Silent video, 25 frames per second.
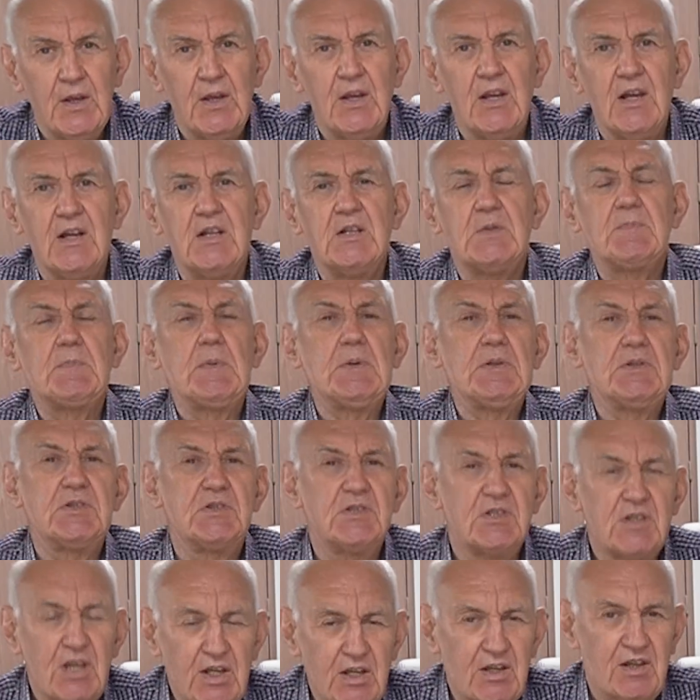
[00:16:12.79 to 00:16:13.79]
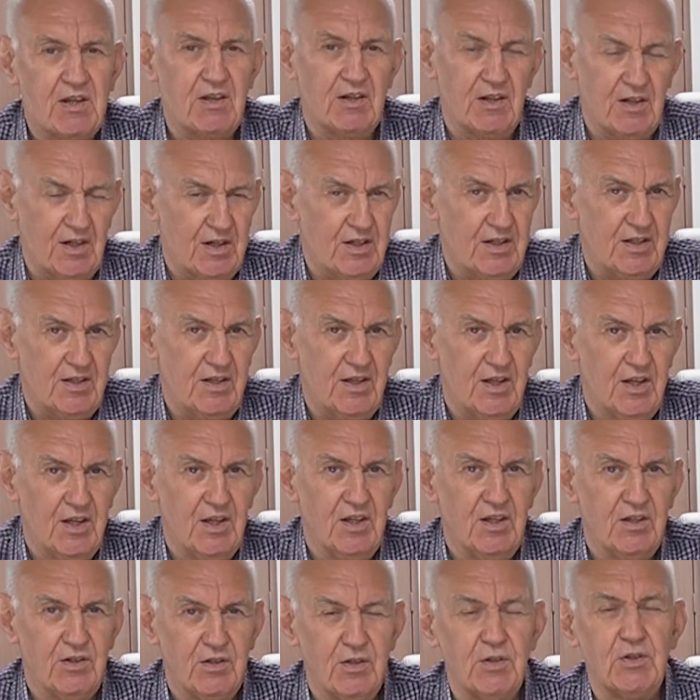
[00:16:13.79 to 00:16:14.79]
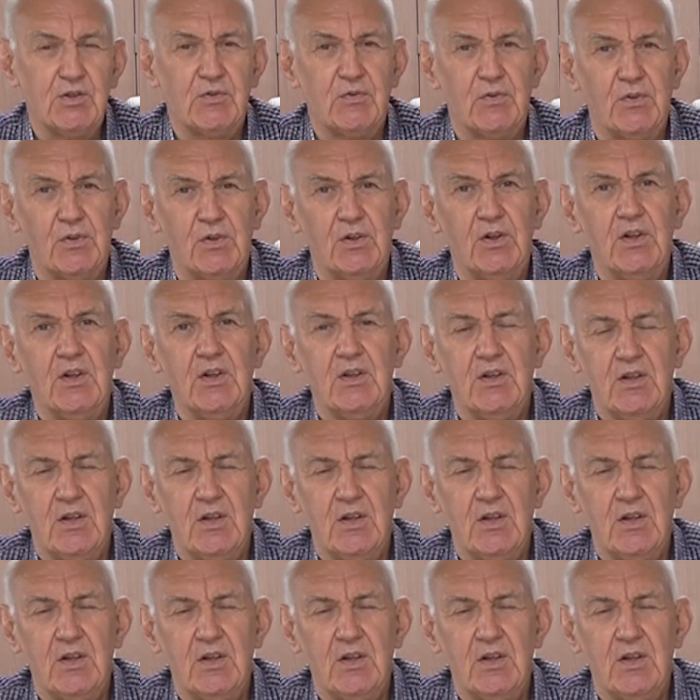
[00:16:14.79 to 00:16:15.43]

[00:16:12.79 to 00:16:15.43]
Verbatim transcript: it is particularly useful